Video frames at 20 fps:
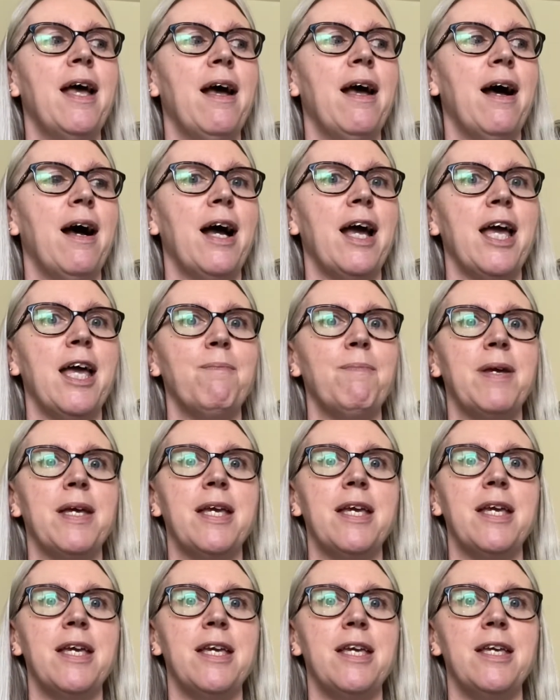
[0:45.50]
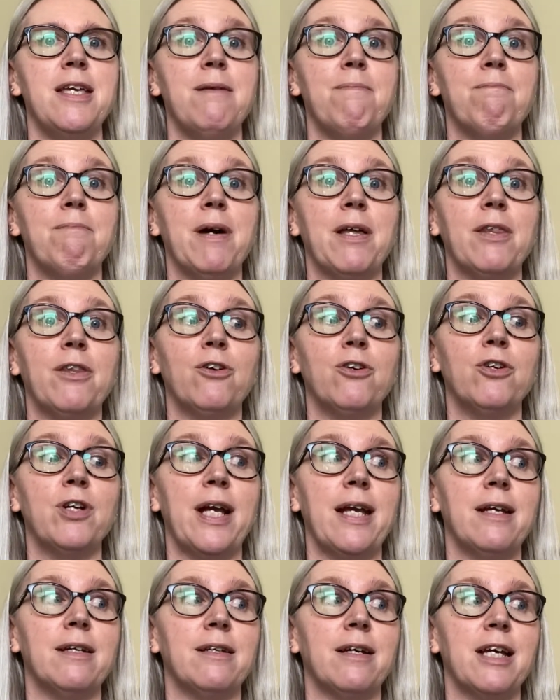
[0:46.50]
I'm a mother
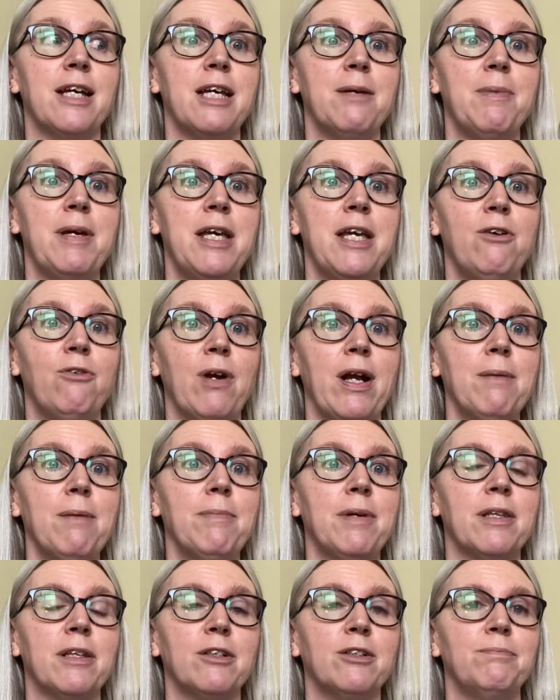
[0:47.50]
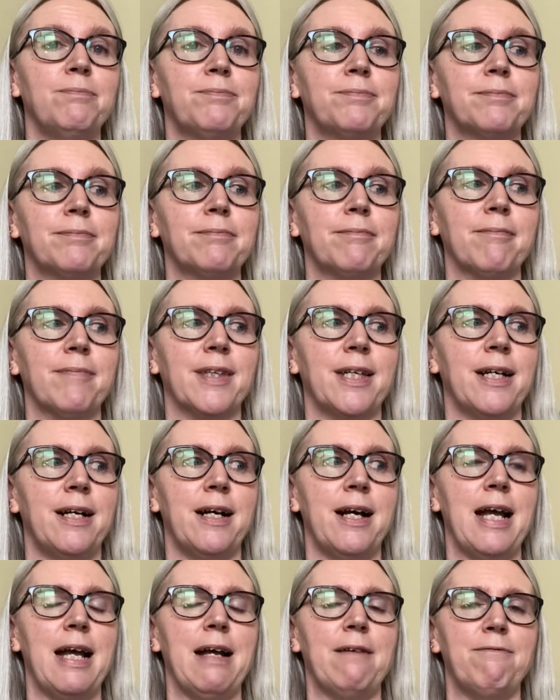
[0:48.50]
and I am a grandmother.
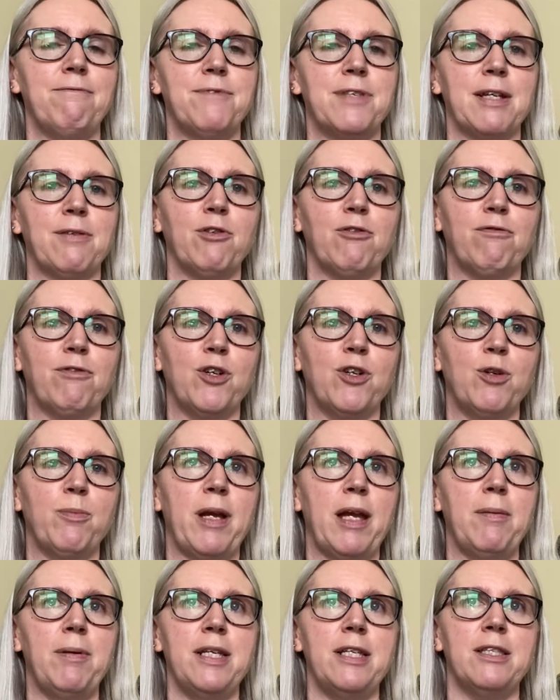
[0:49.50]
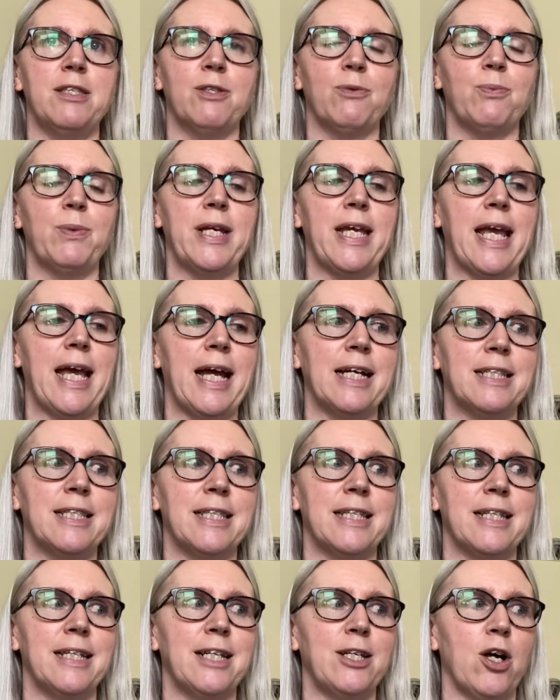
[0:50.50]
I have several fur babies, 3
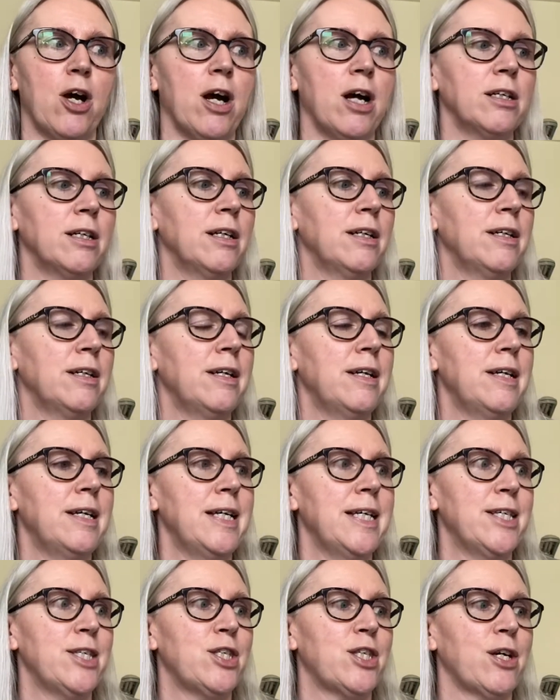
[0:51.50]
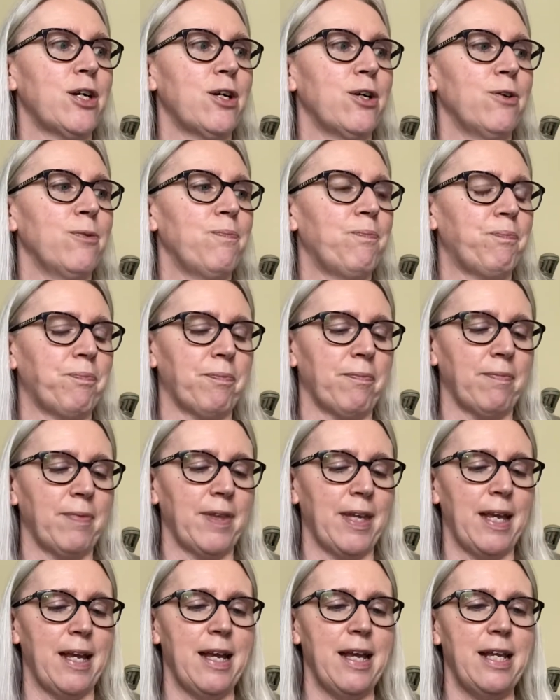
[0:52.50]
cats and a dog. So
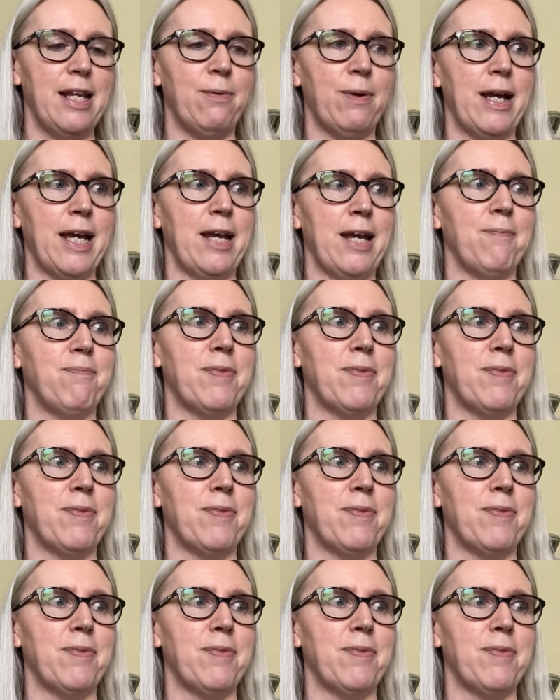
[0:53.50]
anyway,